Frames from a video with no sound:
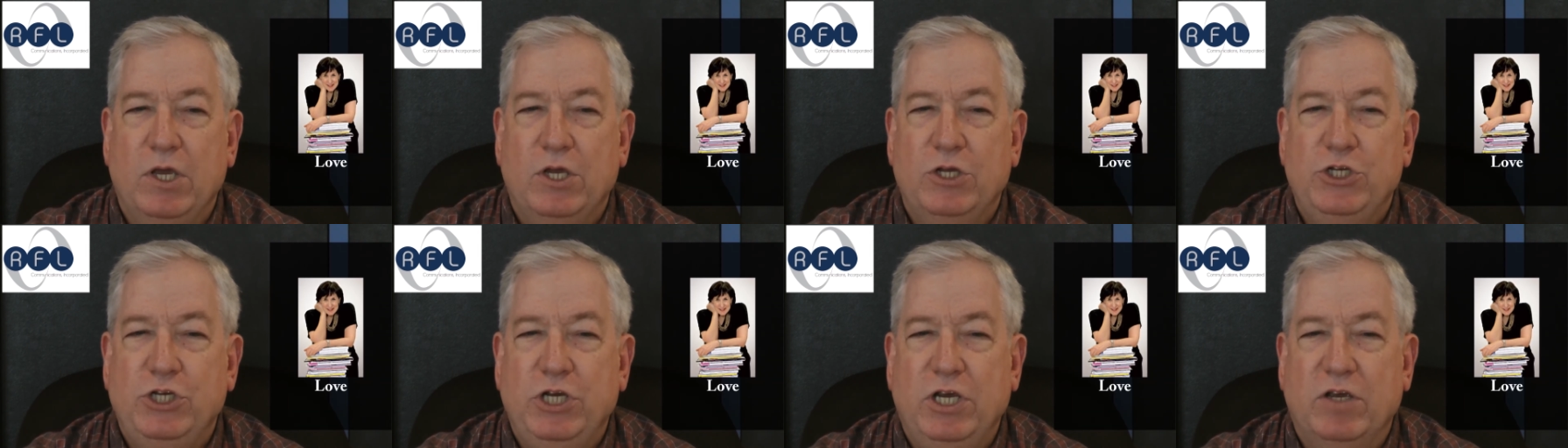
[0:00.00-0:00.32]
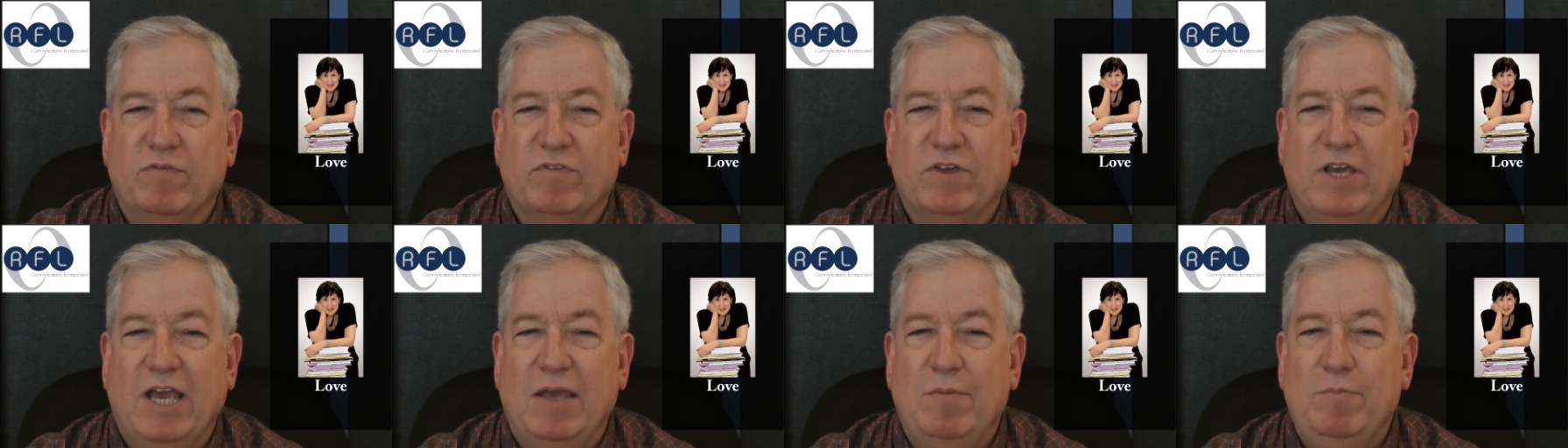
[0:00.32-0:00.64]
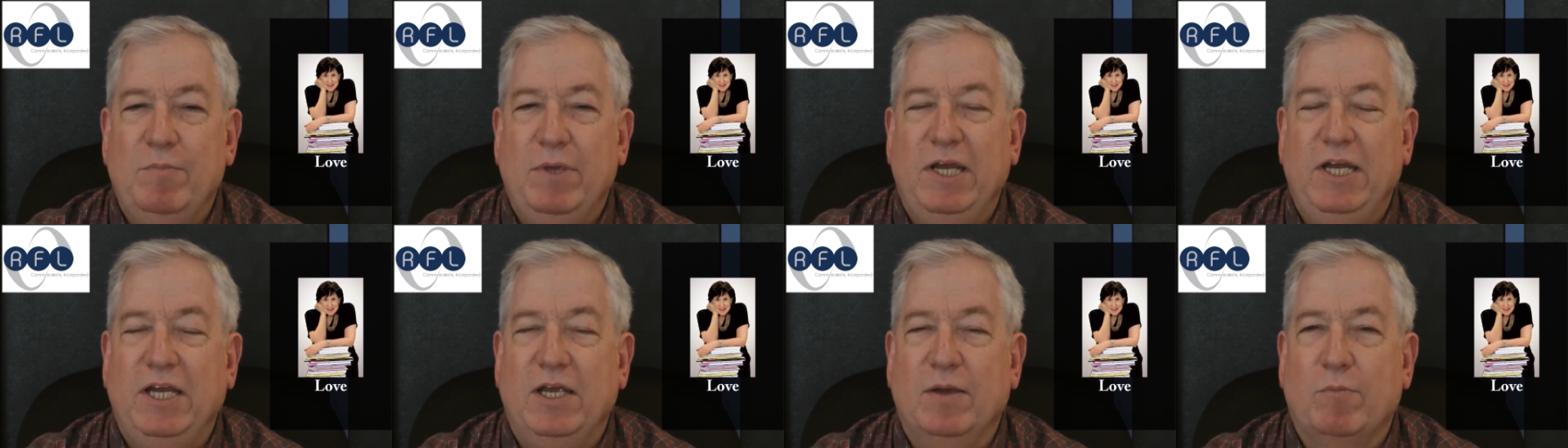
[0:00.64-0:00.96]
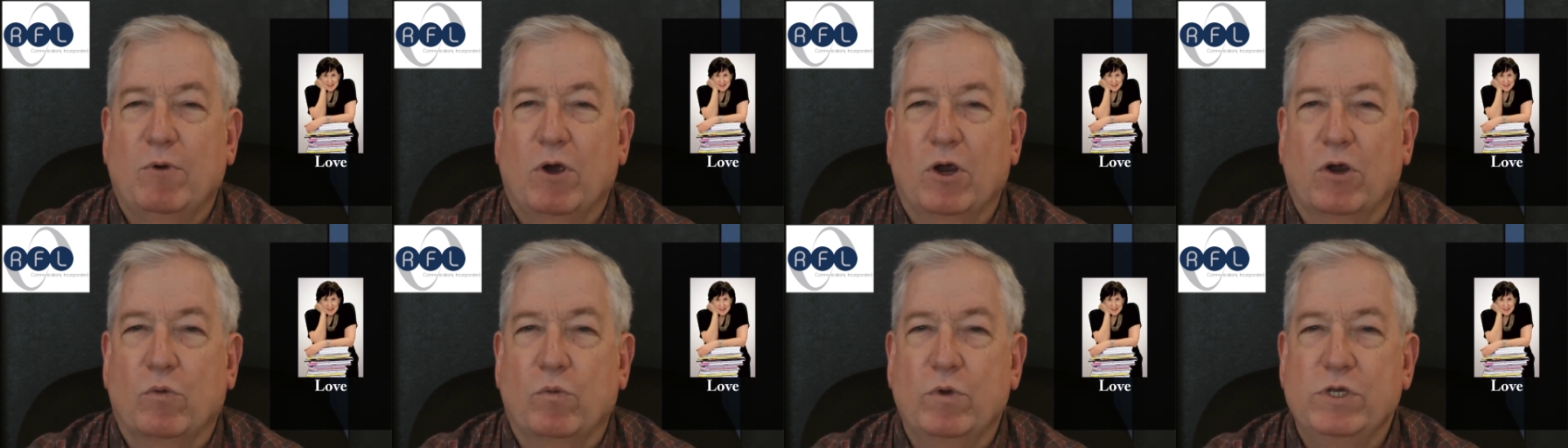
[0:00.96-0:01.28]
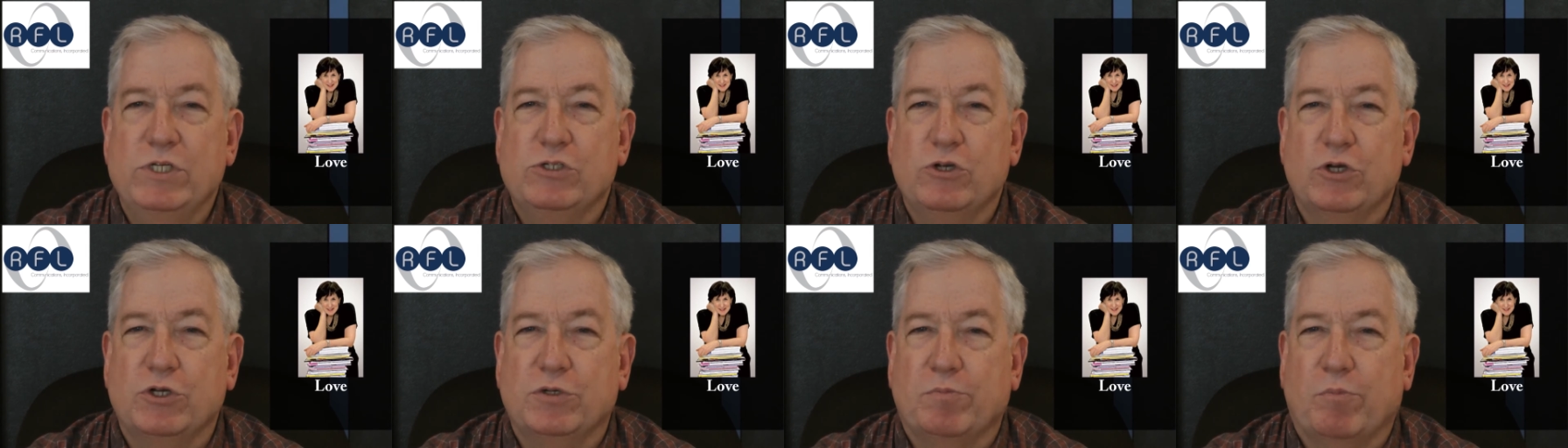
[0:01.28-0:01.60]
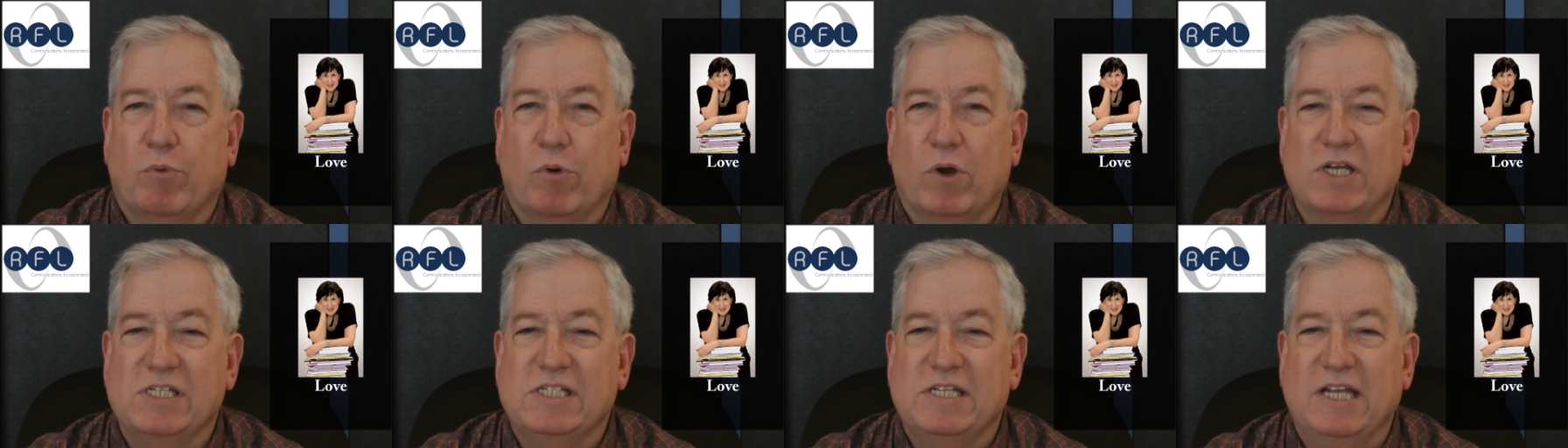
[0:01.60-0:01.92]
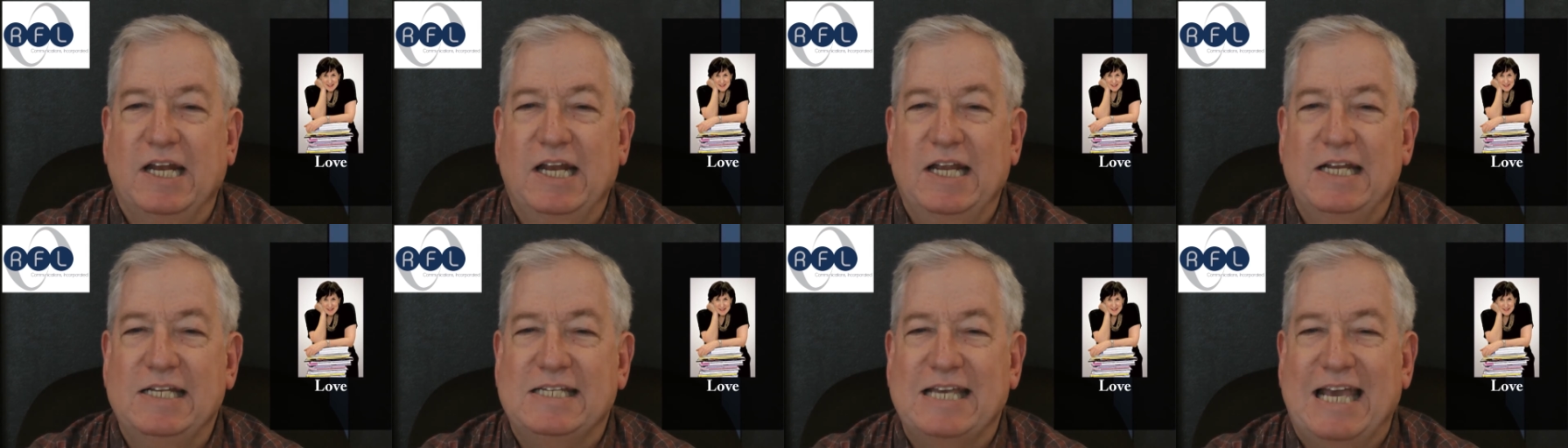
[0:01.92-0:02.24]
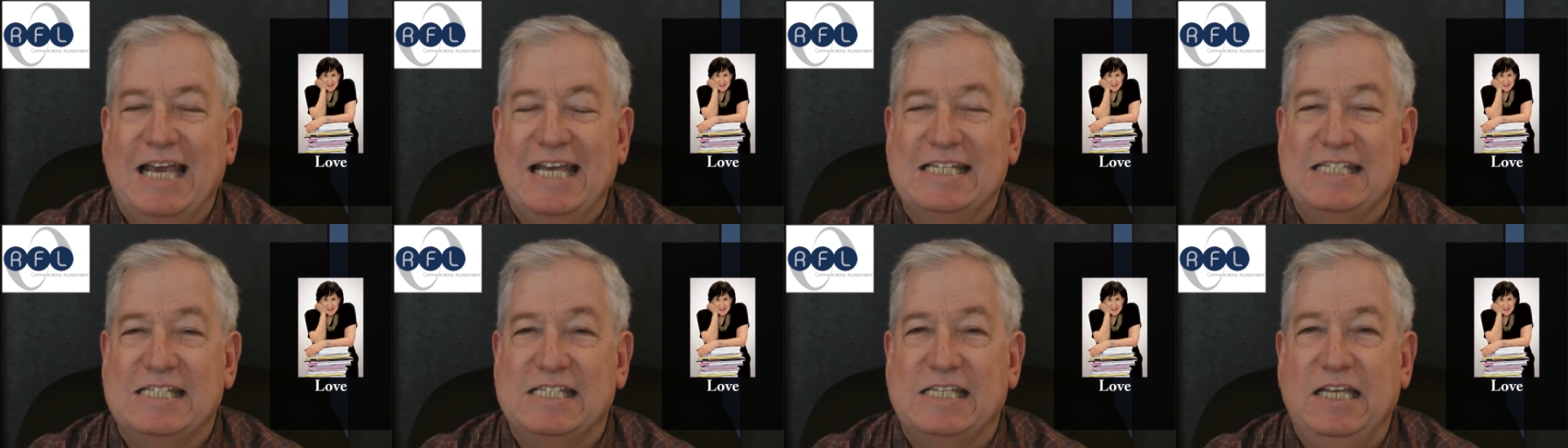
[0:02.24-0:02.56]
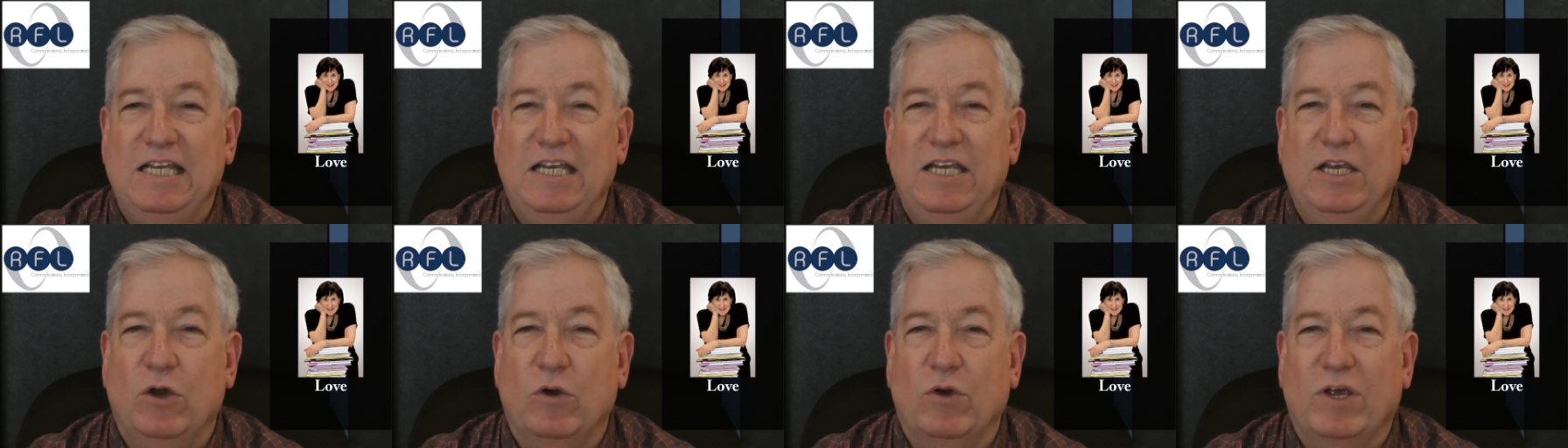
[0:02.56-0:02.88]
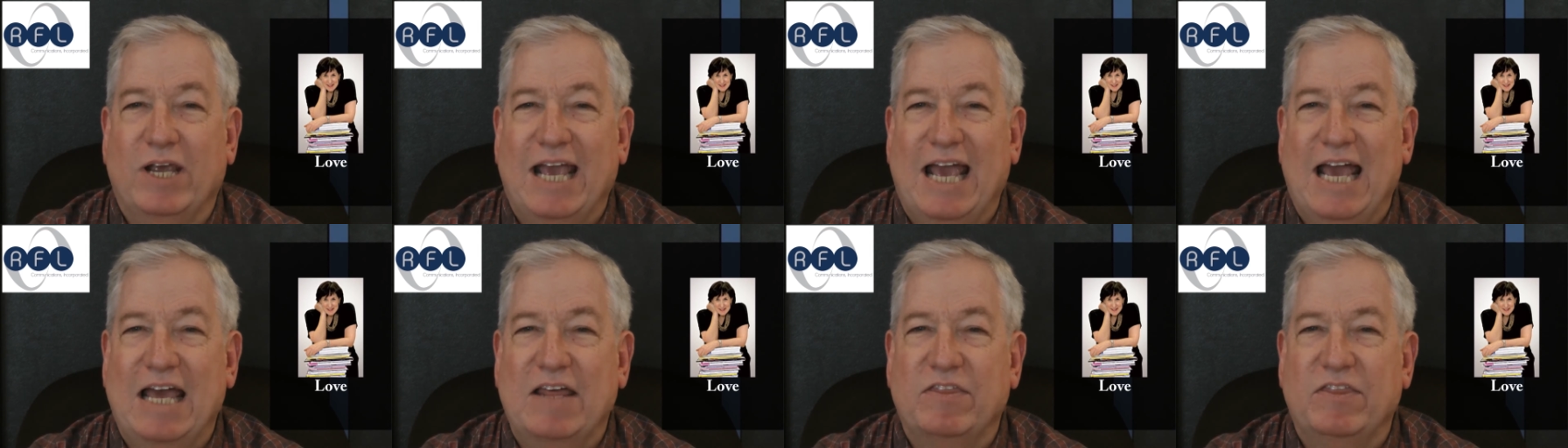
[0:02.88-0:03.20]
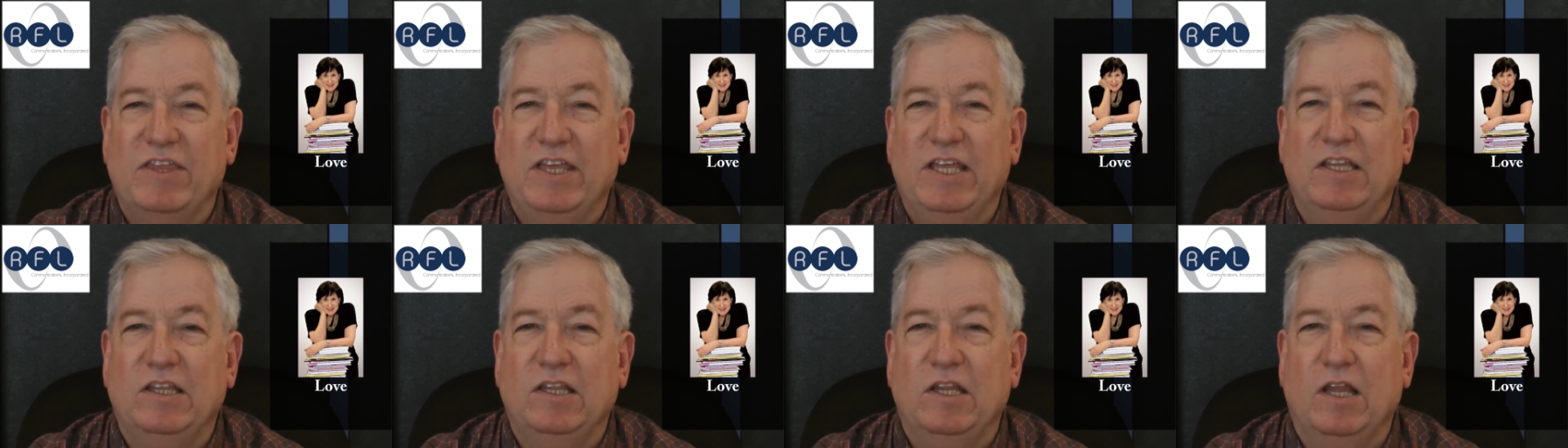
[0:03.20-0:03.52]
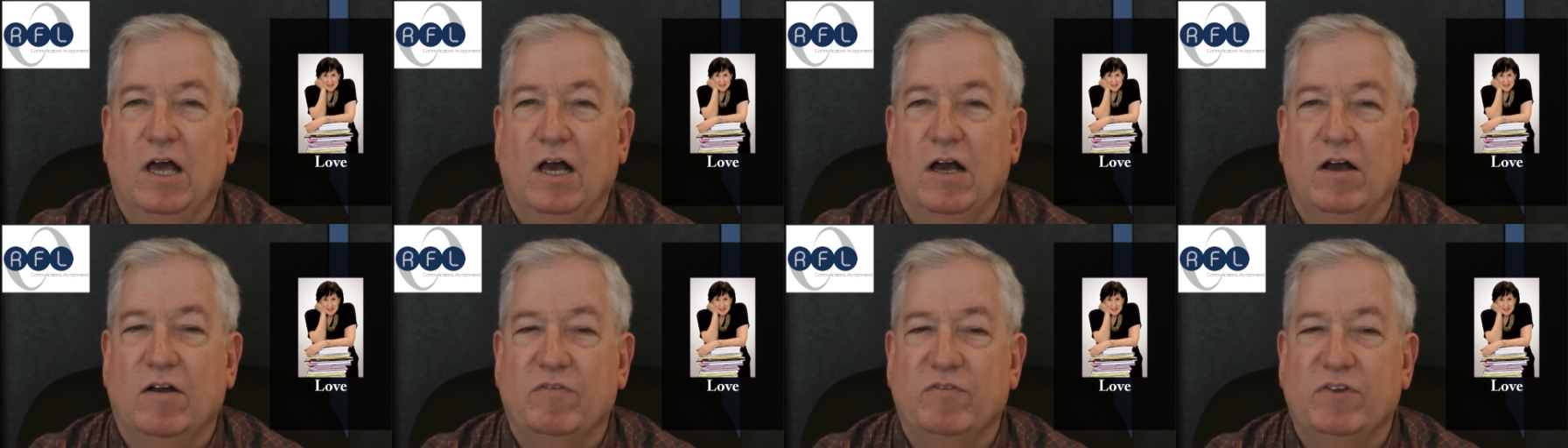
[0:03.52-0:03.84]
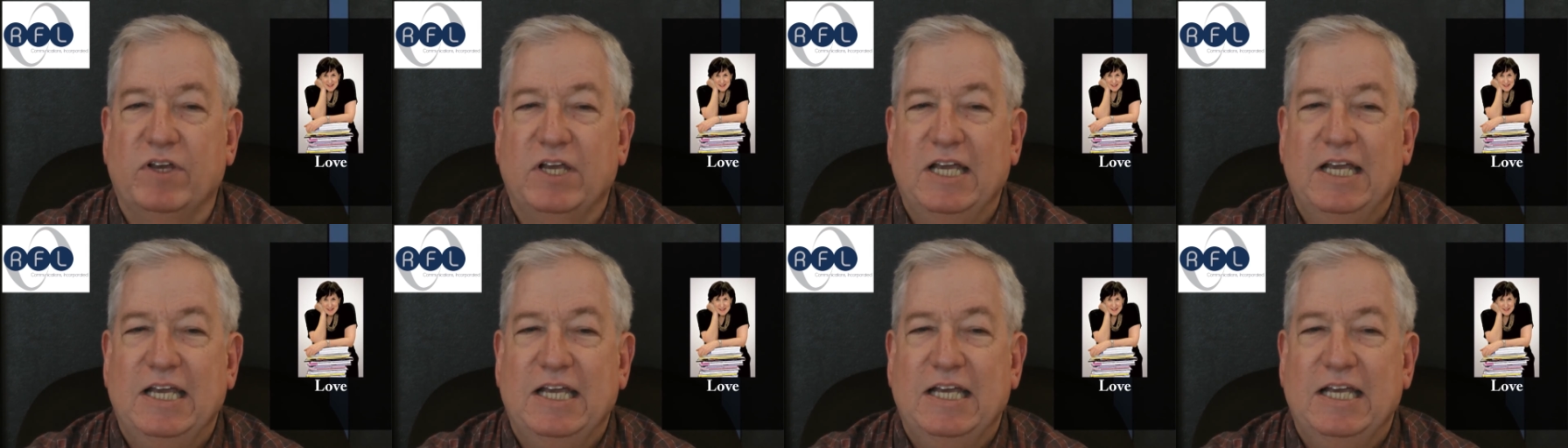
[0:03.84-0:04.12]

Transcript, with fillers: G F K MediaMark Research President and C E O Kathy Love